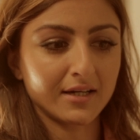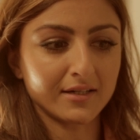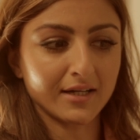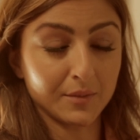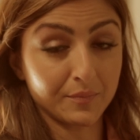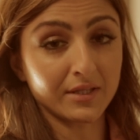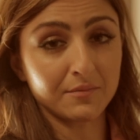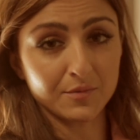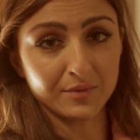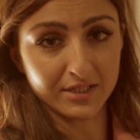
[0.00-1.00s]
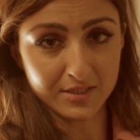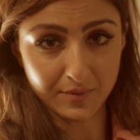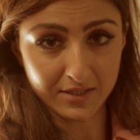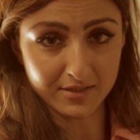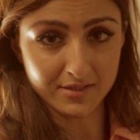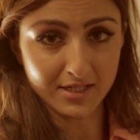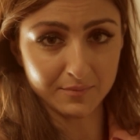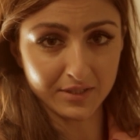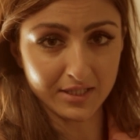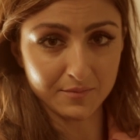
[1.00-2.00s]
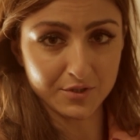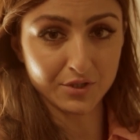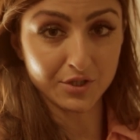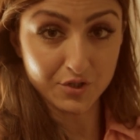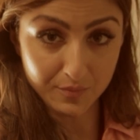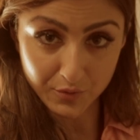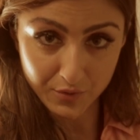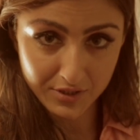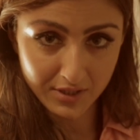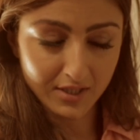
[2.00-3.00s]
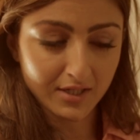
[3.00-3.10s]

uh, helping them to be independent, helping them to contribute,